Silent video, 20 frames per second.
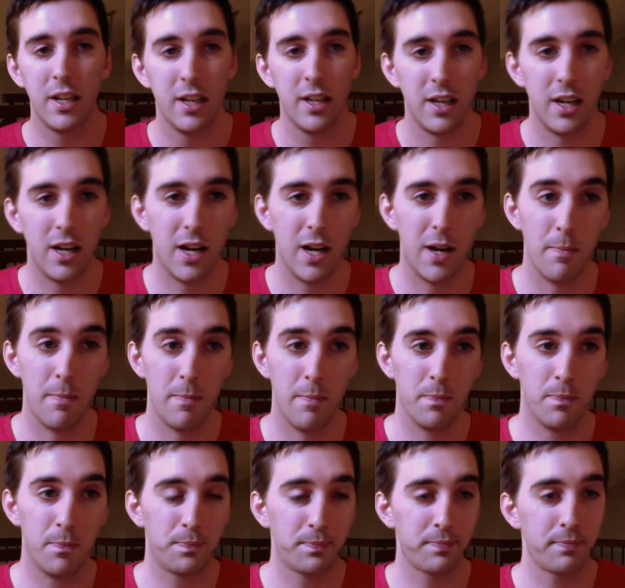
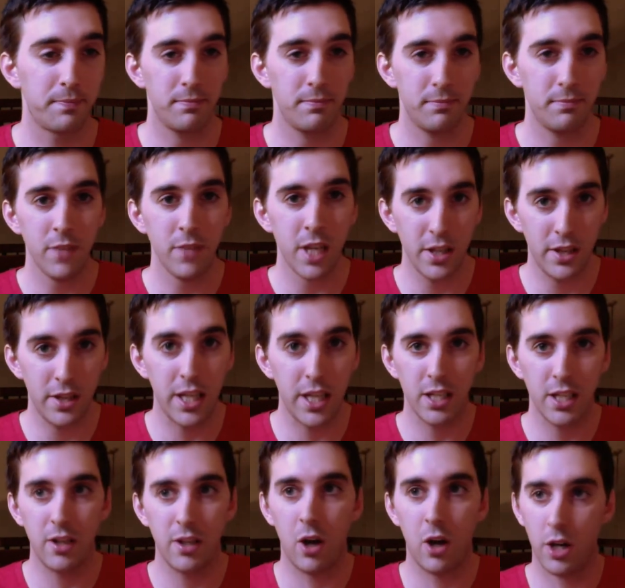
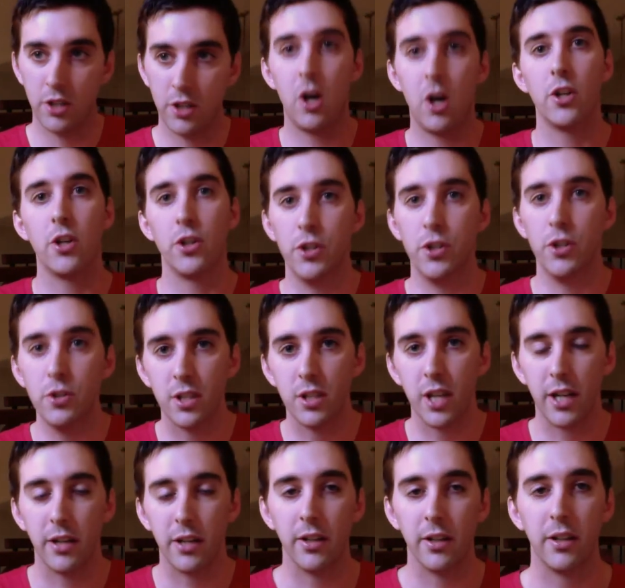that on your
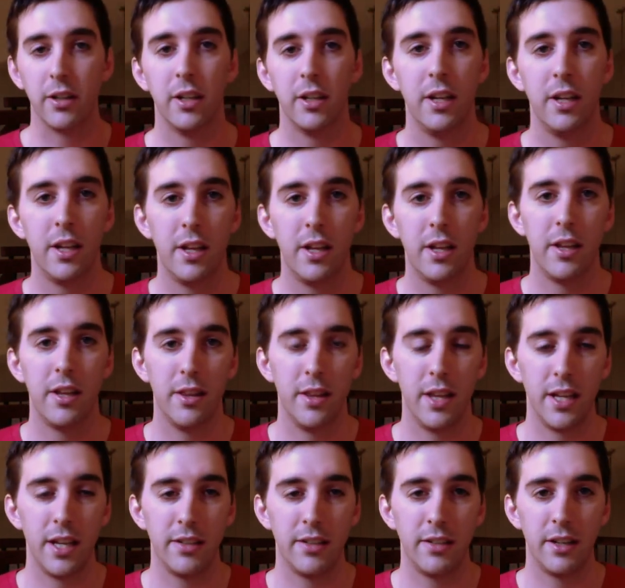newsletter
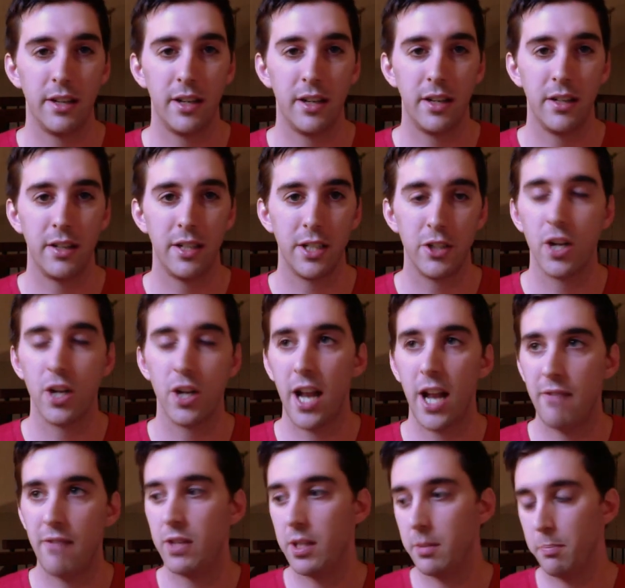that you're not
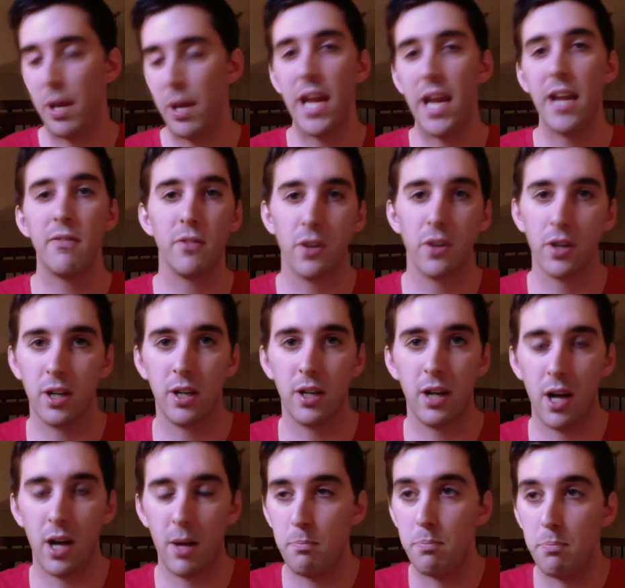having to pay for
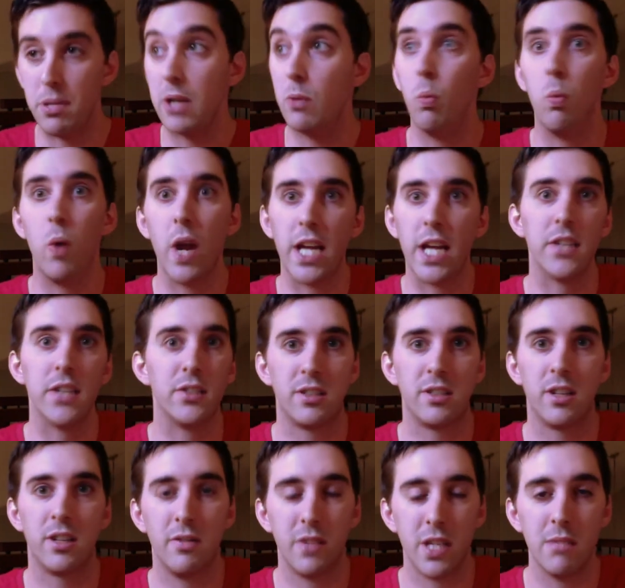a big
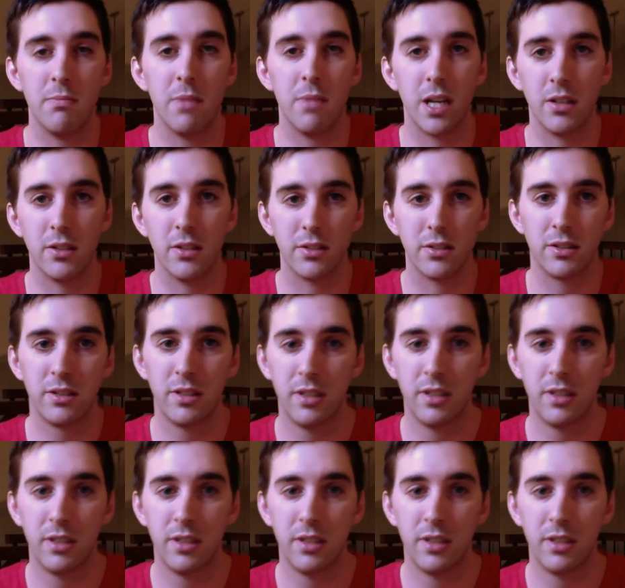waste of emails.